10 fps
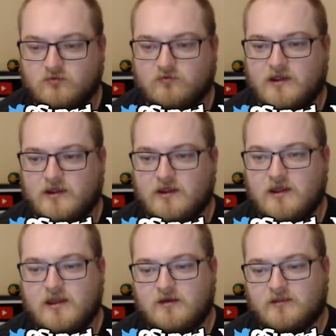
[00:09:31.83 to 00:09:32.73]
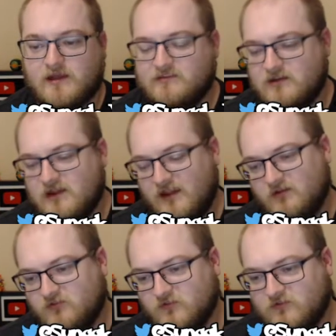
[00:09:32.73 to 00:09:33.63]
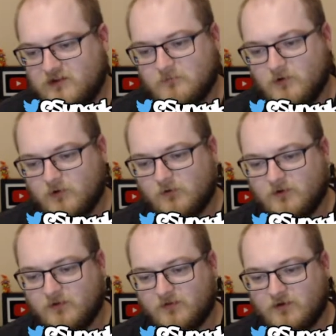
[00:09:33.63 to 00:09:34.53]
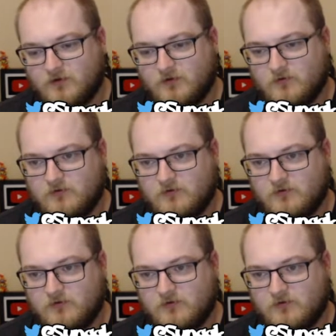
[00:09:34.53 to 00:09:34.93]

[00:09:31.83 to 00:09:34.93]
Ray. That's an interesting Pokemon, though.